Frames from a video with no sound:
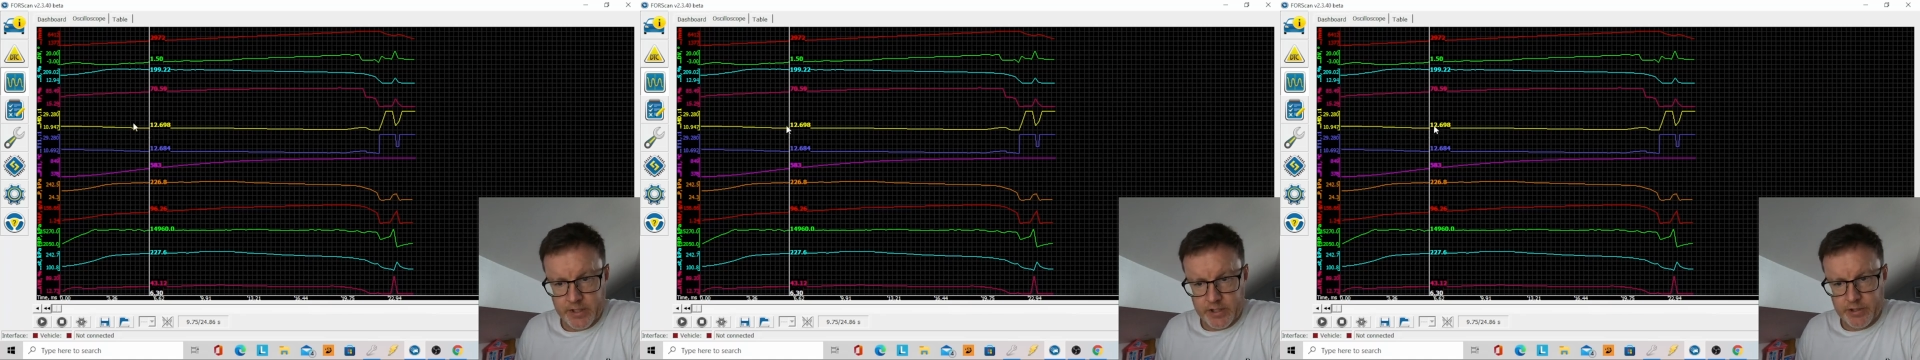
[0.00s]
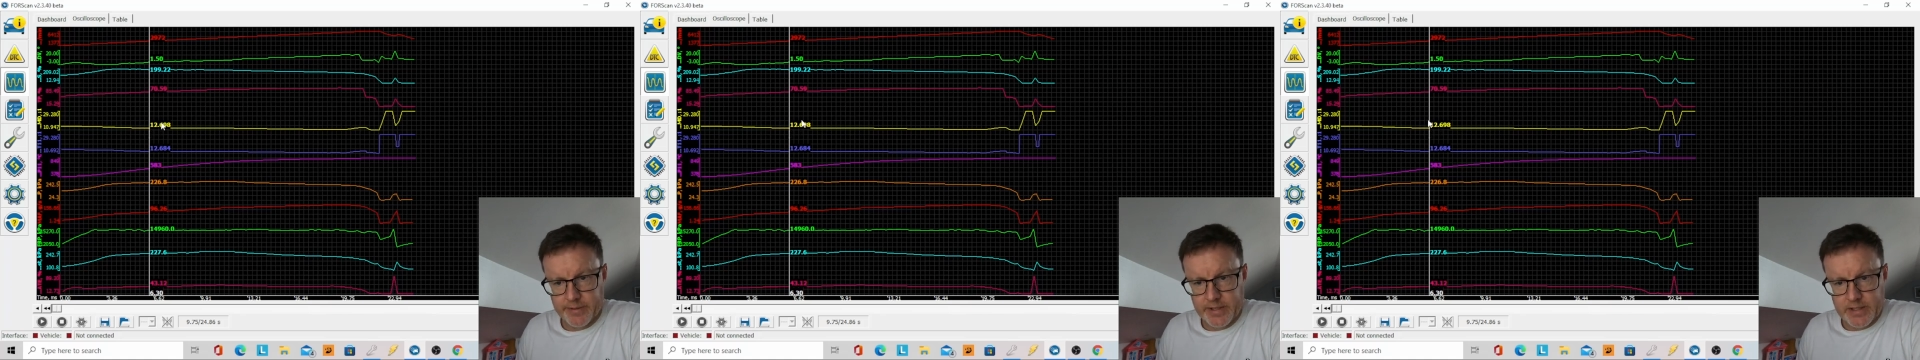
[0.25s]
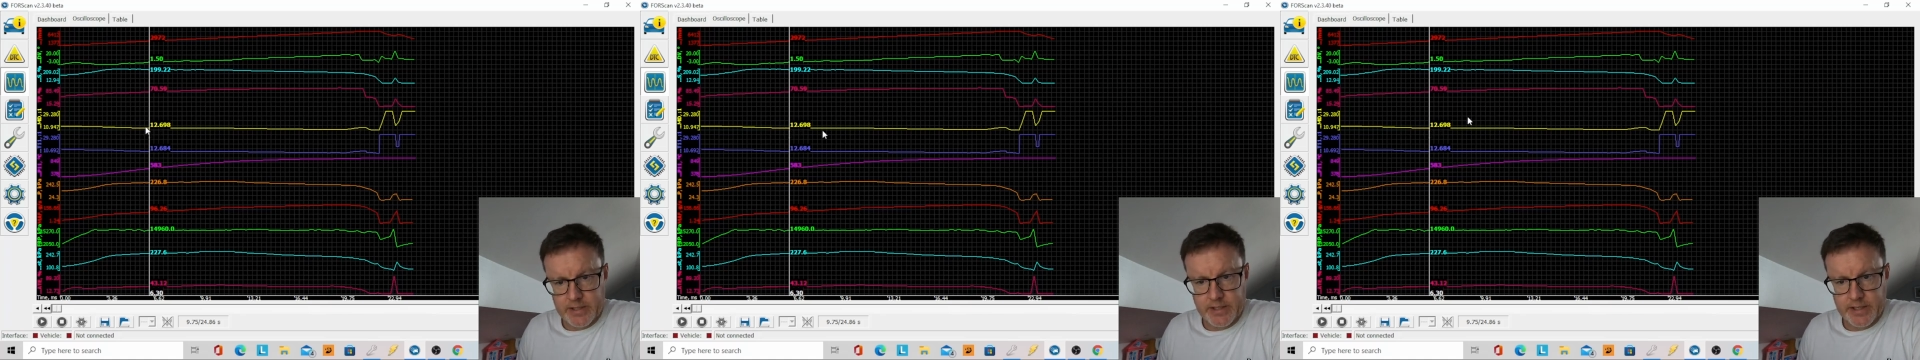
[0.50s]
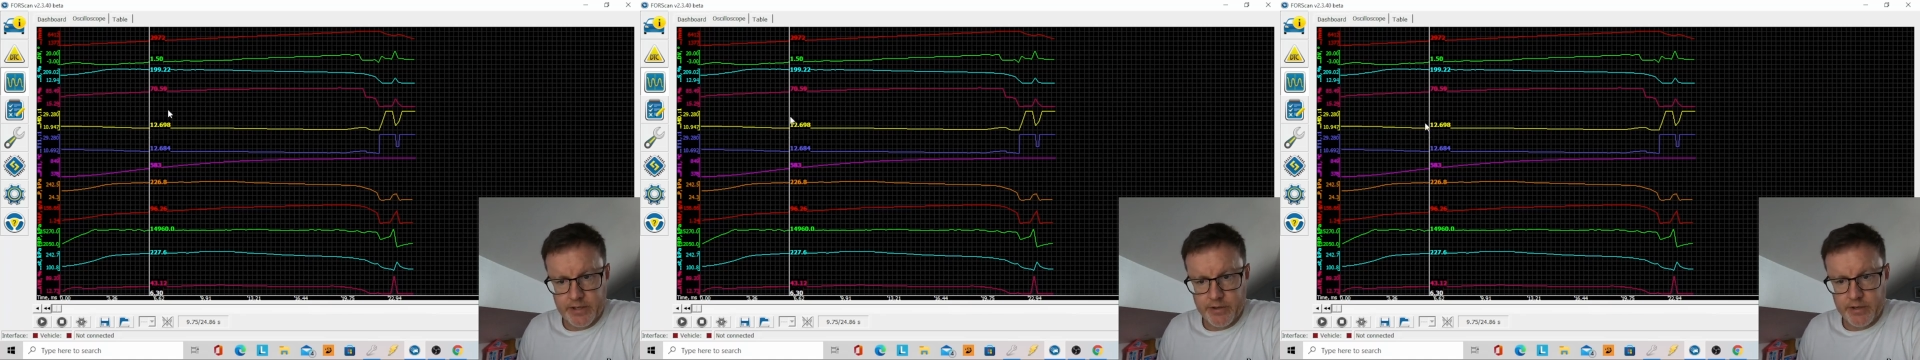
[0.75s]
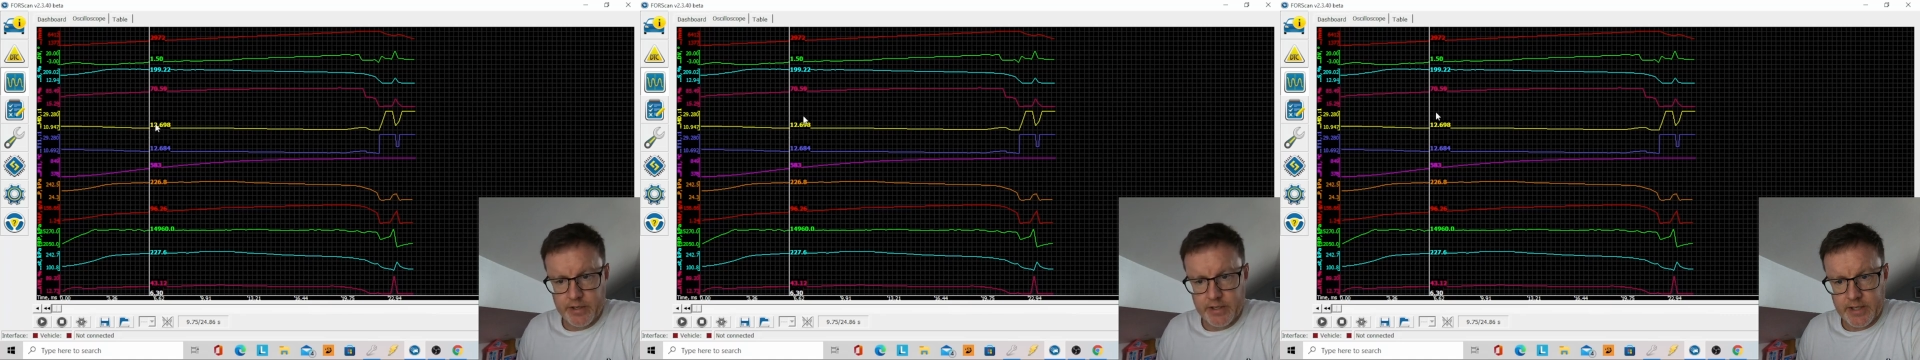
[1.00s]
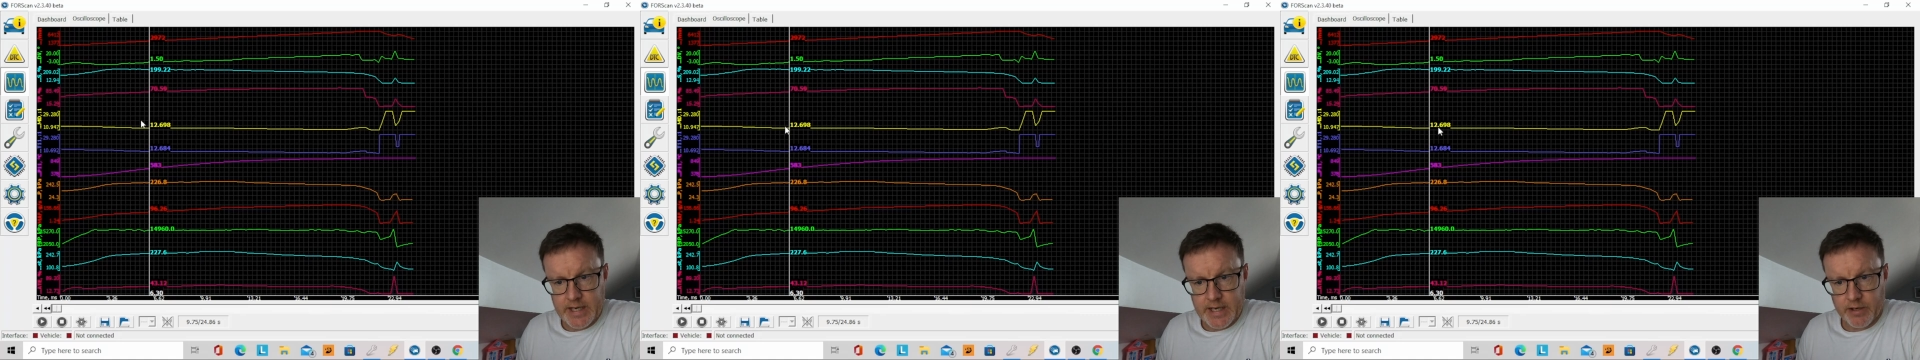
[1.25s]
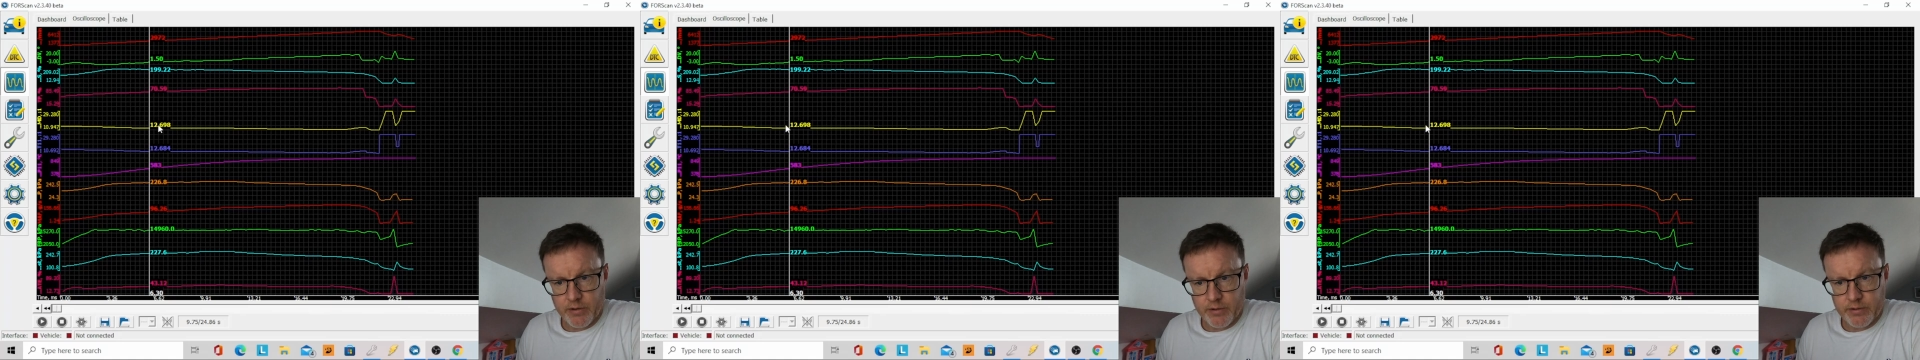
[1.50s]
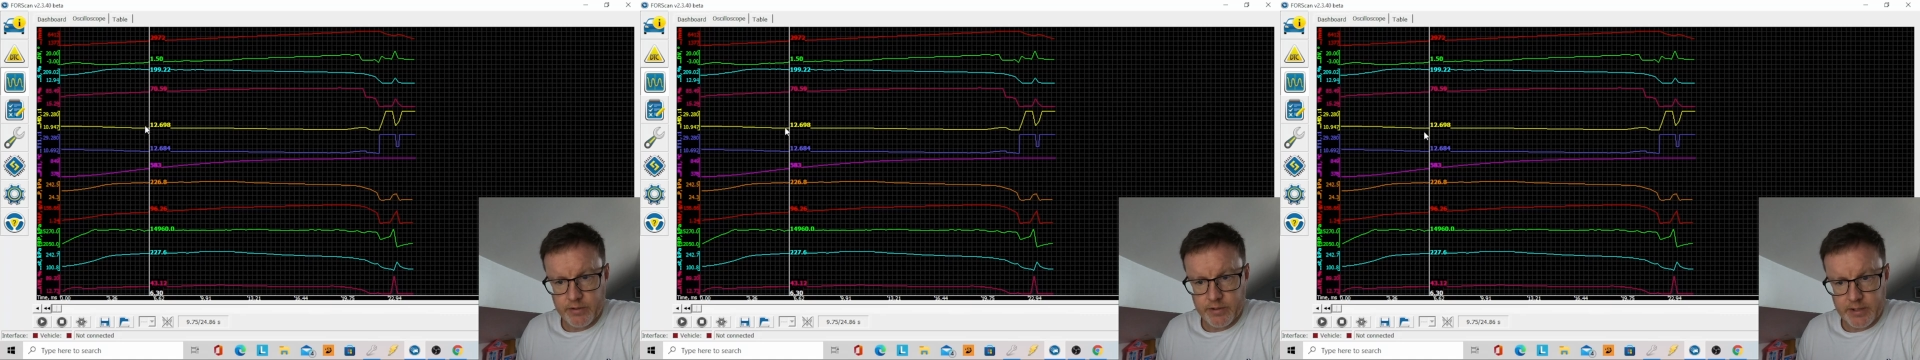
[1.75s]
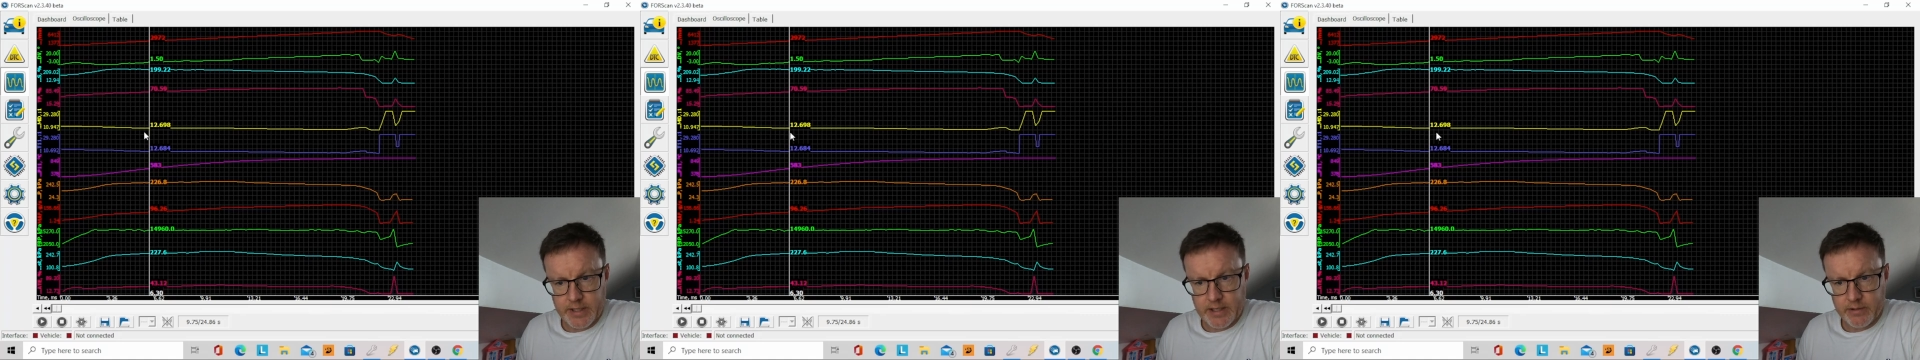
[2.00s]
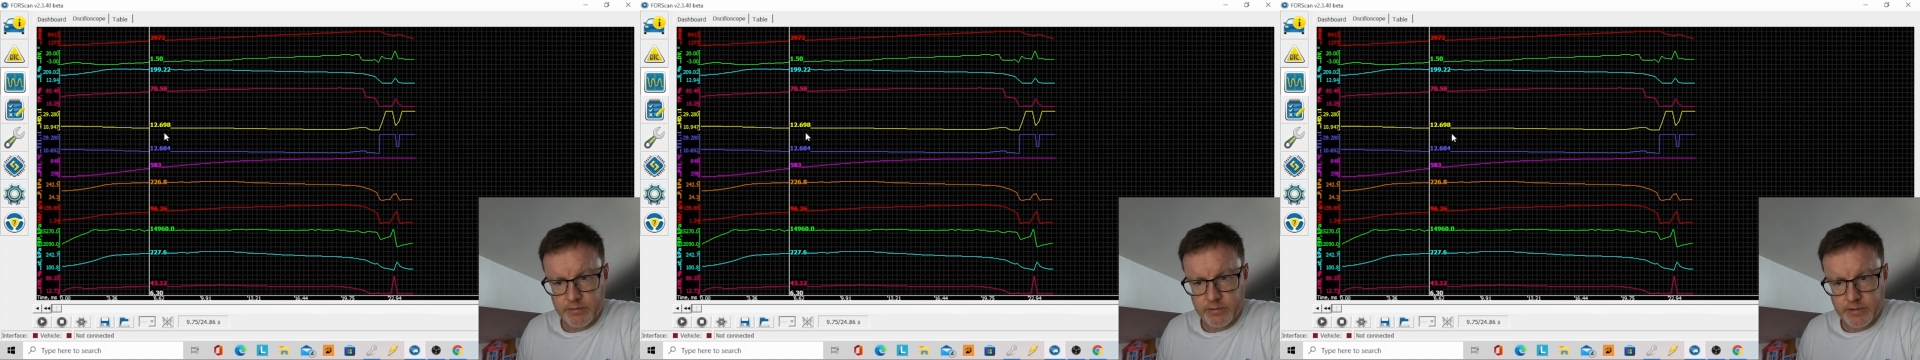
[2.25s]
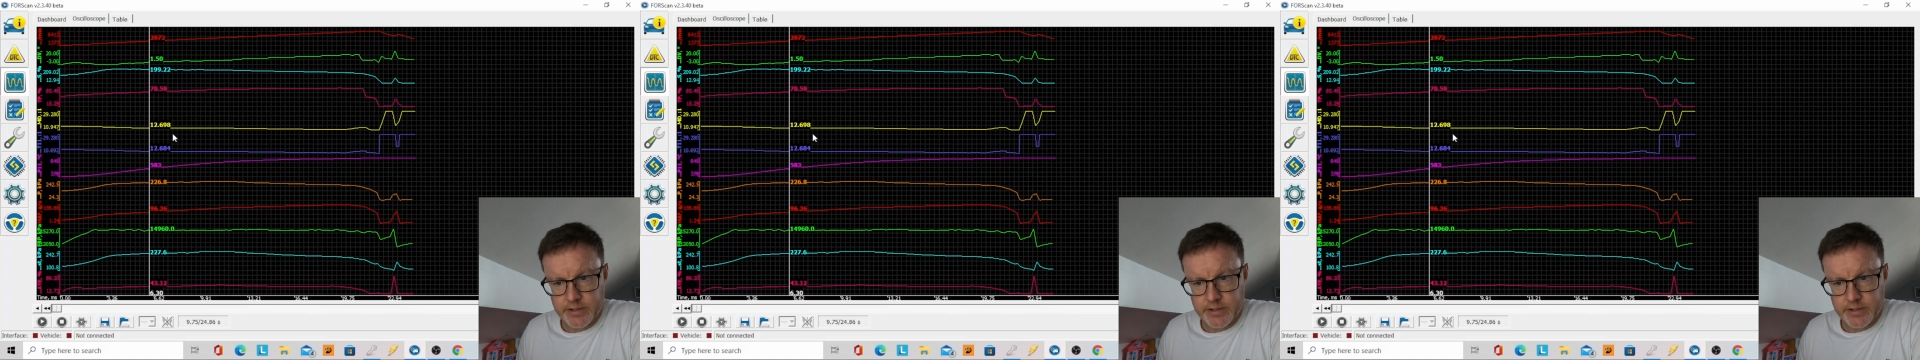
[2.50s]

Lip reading: So we can see here in yellow now,